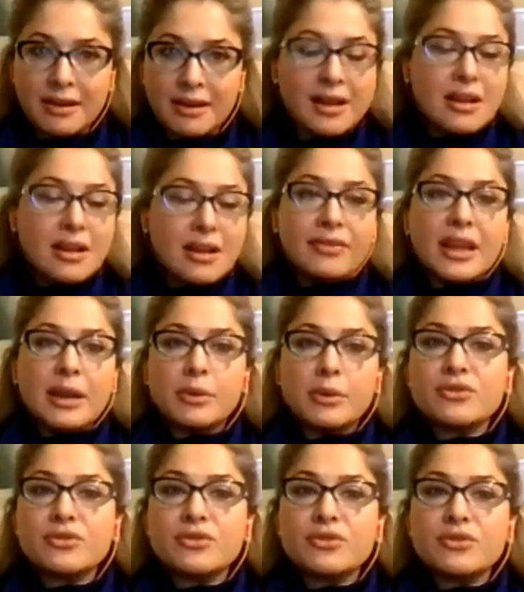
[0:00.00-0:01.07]
They were
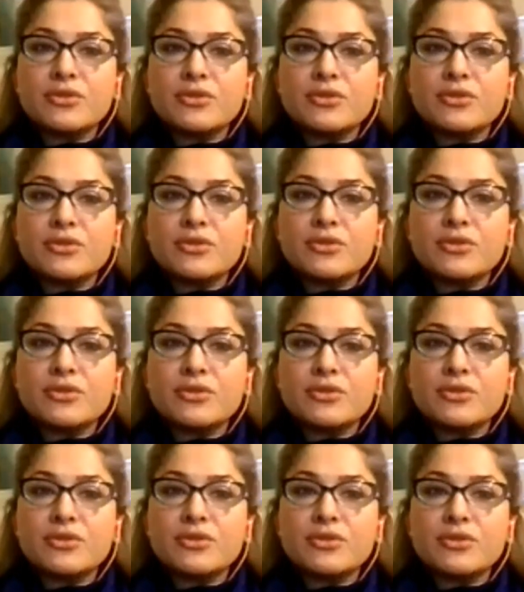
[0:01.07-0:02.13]
reduced because they come from
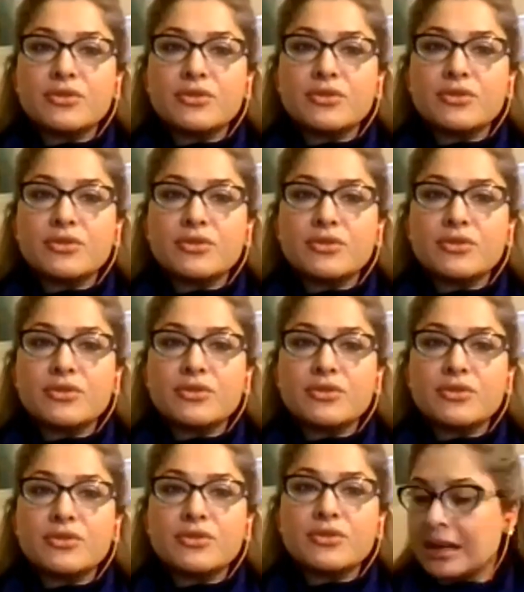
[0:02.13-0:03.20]
two different backgrounds. They
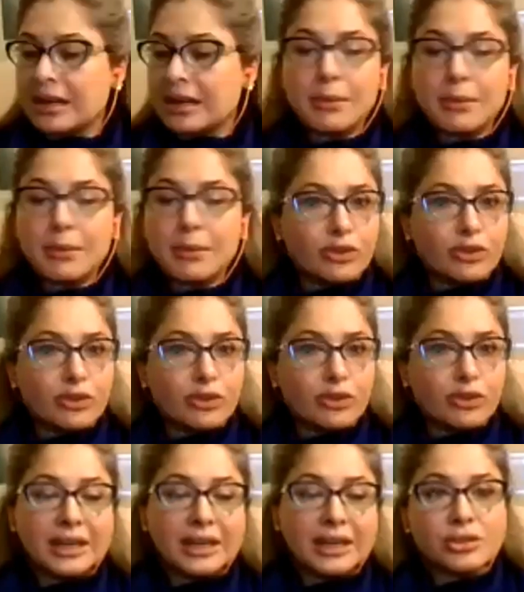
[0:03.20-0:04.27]
come either from
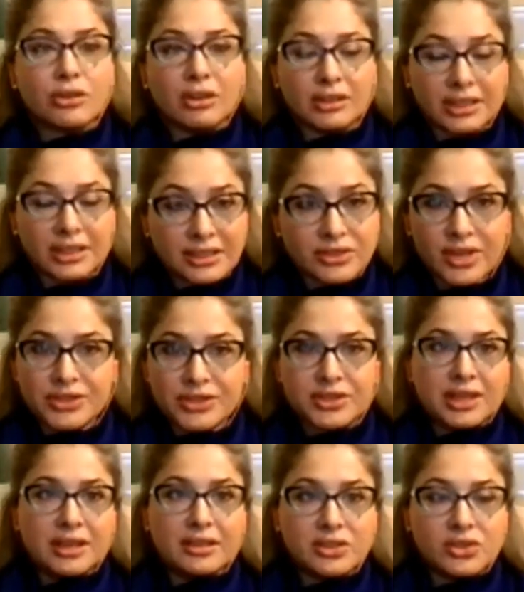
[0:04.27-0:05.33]
agriculture or the construction
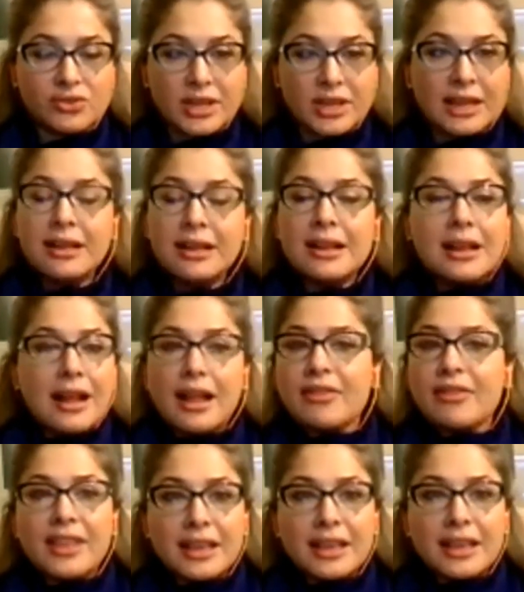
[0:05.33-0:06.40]
industry. And they
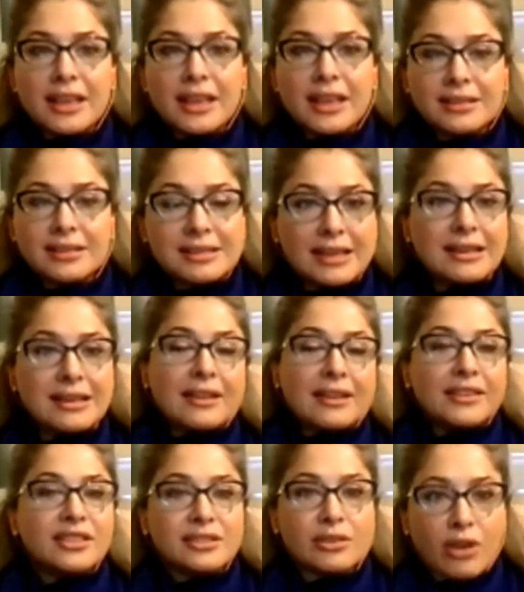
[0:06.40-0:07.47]
said this
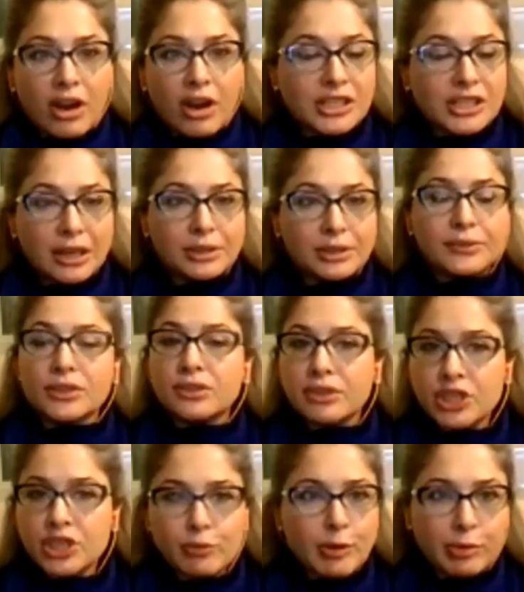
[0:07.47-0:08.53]
lockdown is for the rich people
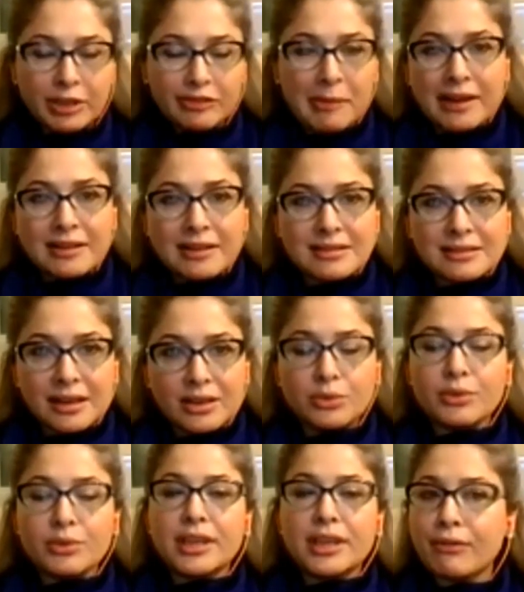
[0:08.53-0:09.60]
of Pakistan who can
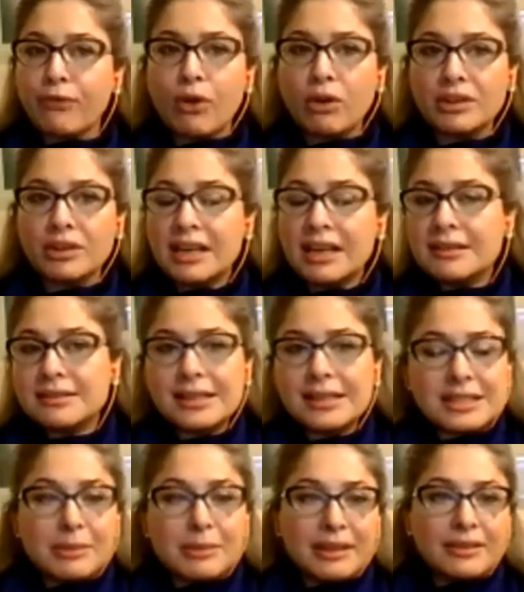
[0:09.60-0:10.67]
afford 6
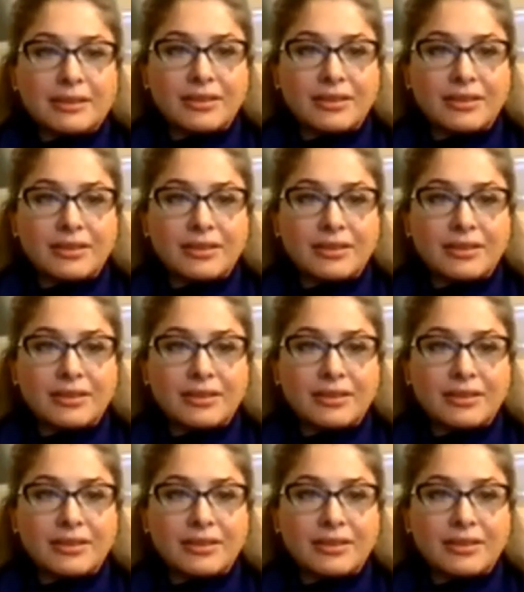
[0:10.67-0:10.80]
months